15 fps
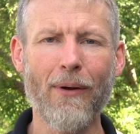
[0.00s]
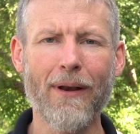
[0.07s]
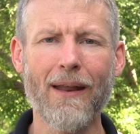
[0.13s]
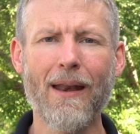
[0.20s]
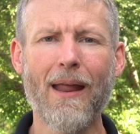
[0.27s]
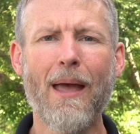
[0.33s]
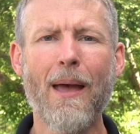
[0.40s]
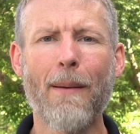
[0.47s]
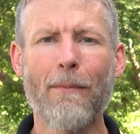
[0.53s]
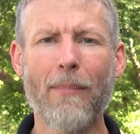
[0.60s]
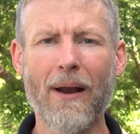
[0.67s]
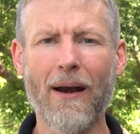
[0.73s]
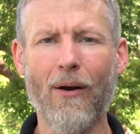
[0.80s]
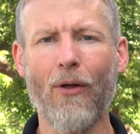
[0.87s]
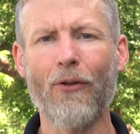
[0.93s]
in it,
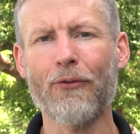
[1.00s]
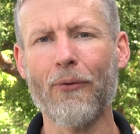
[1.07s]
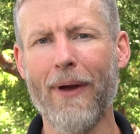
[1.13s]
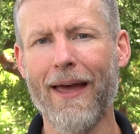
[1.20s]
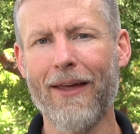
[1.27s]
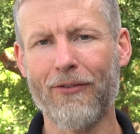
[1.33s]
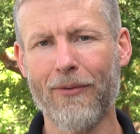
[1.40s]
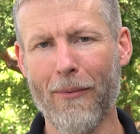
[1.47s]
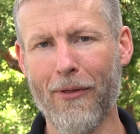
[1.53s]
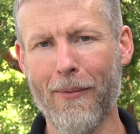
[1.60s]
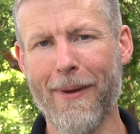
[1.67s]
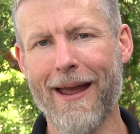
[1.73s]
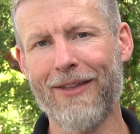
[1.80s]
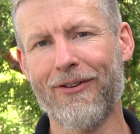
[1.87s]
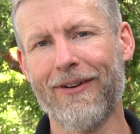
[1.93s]
but it also has some other
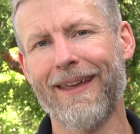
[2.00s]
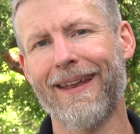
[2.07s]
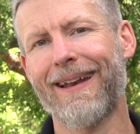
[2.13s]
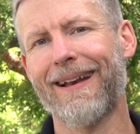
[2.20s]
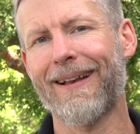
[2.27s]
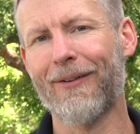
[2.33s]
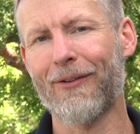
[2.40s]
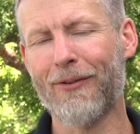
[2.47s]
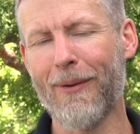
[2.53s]
magic in it.